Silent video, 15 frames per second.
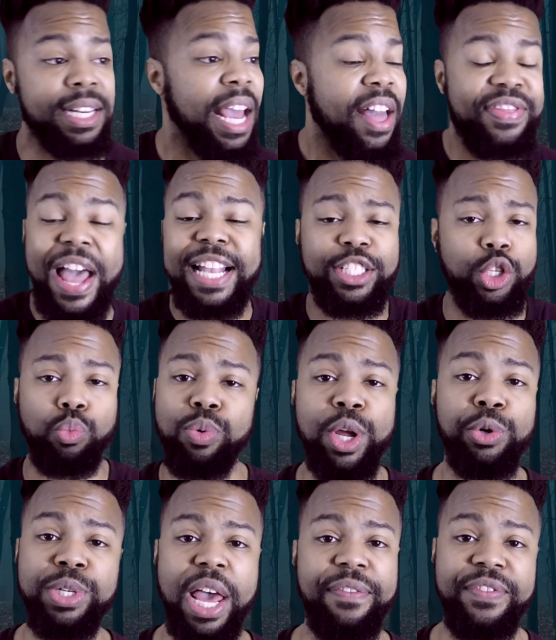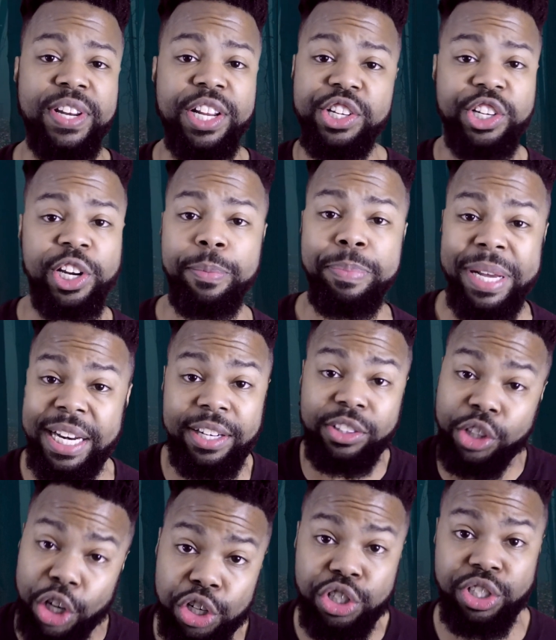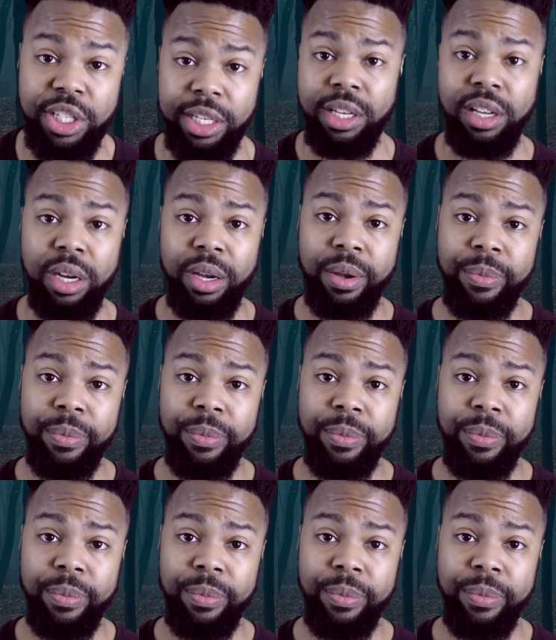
and that's the real definition of being thirsty.